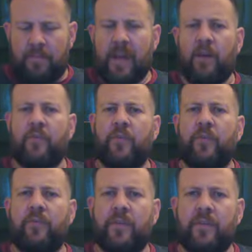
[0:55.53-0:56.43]

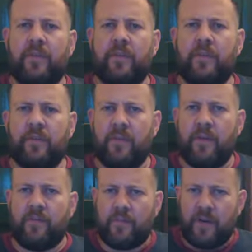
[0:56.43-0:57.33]
powerful
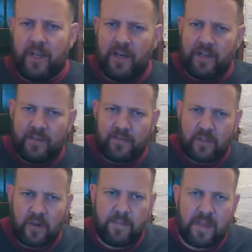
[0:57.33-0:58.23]
for any length of
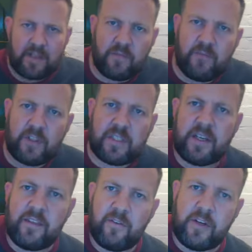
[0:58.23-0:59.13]
time. They didn't
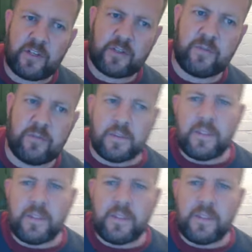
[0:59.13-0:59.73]
retain their initial